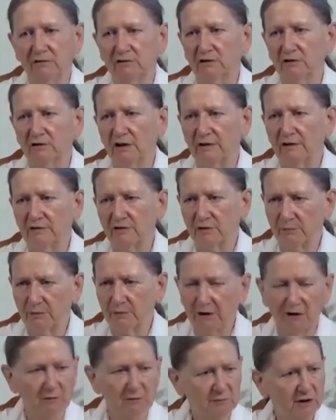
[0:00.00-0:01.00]
You have to
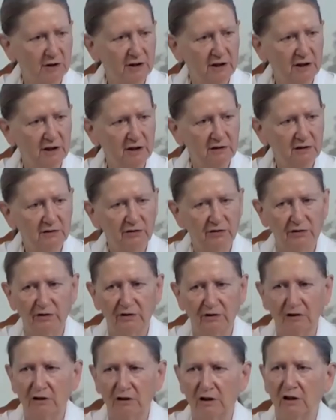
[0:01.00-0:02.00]
become kings,
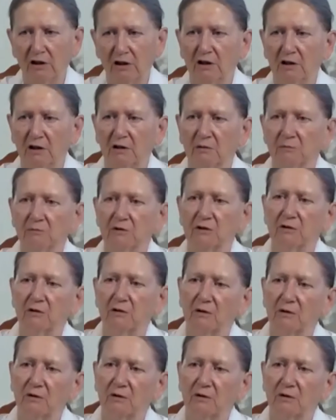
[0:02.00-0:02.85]
but